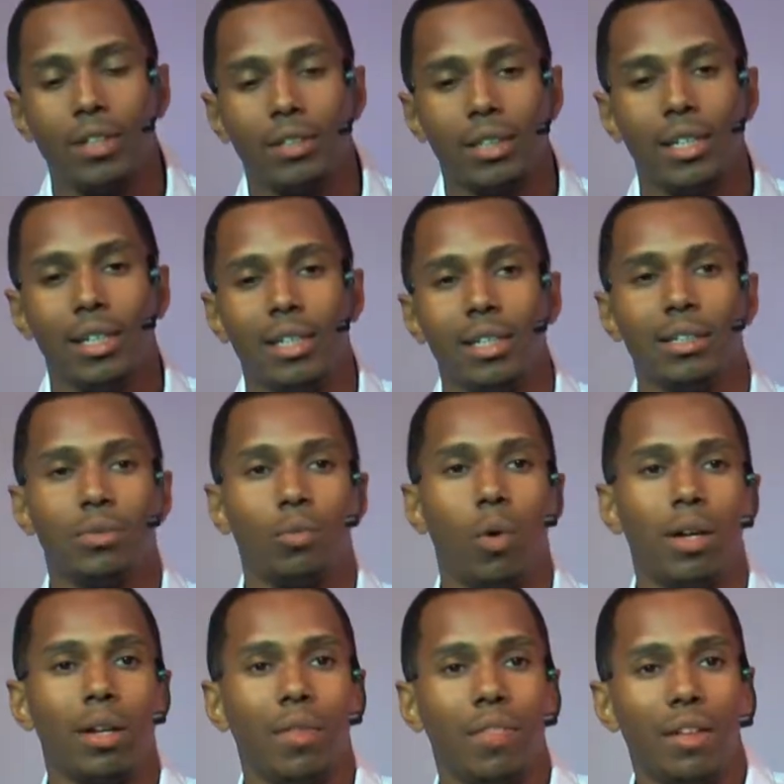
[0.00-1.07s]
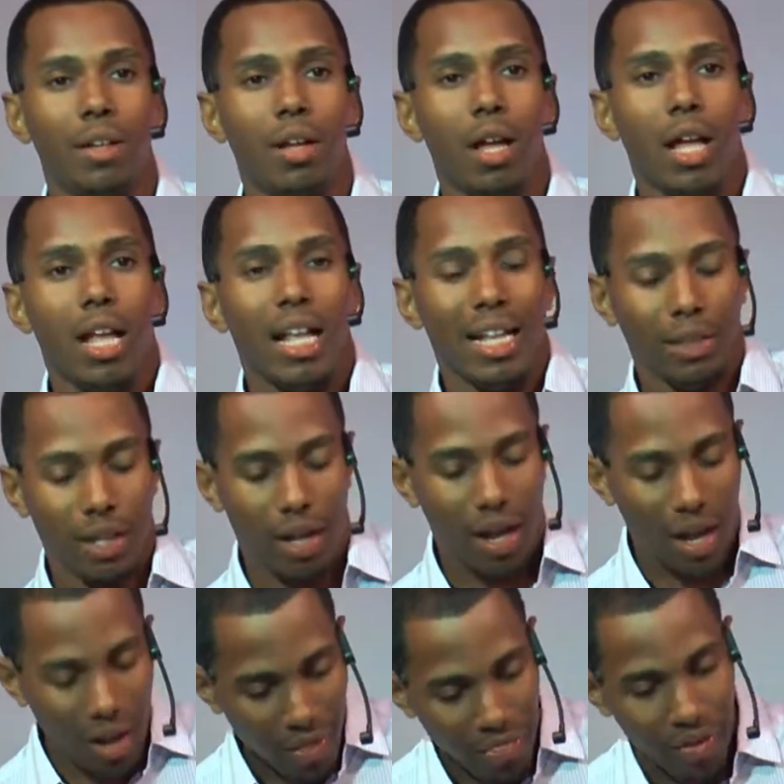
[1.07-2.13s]
This is one of the, the
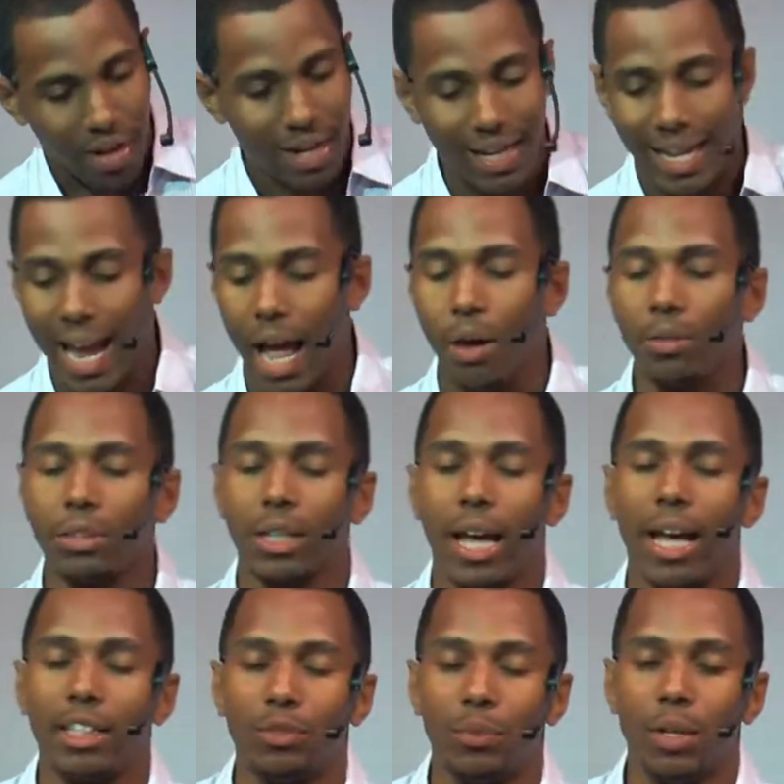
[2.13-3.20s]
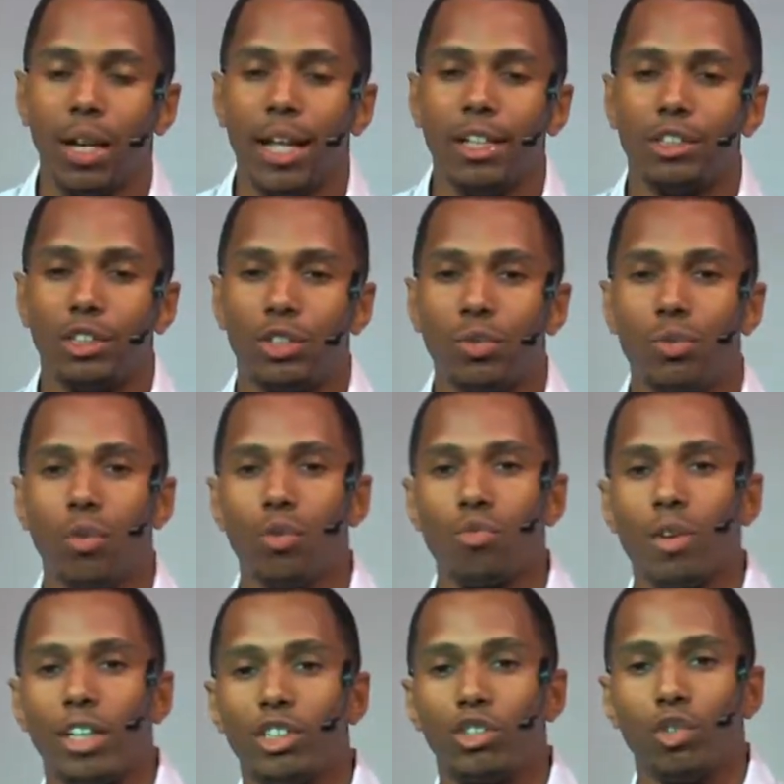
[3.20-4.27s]
other accounts as relates to the
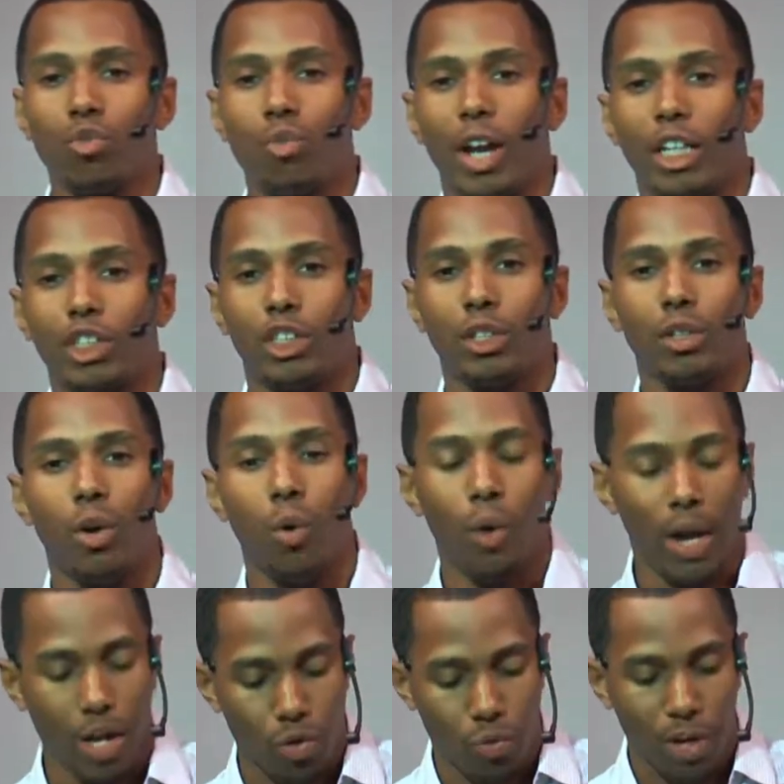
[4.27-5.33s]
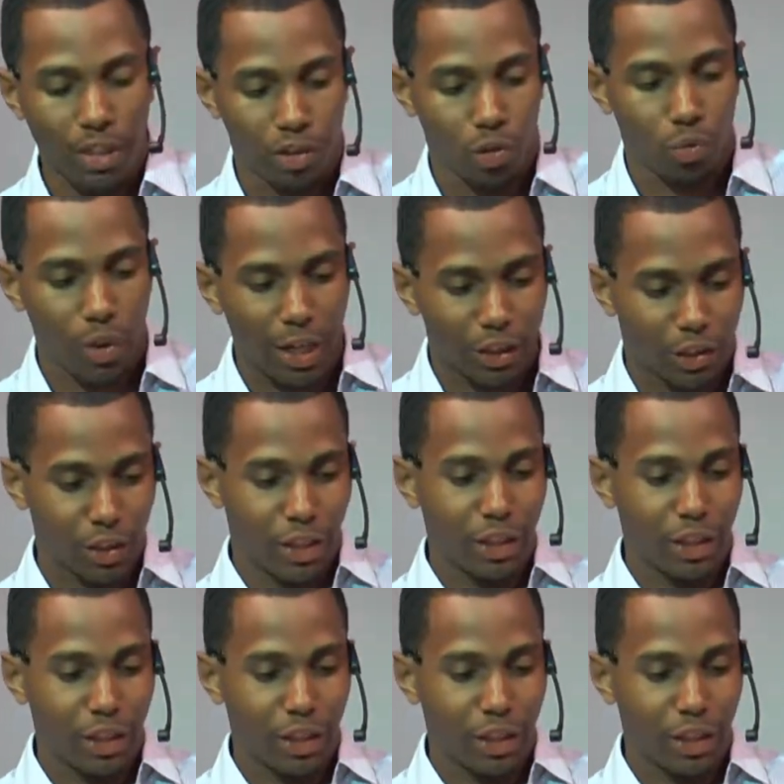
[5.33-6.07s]
resurrection or a resurrection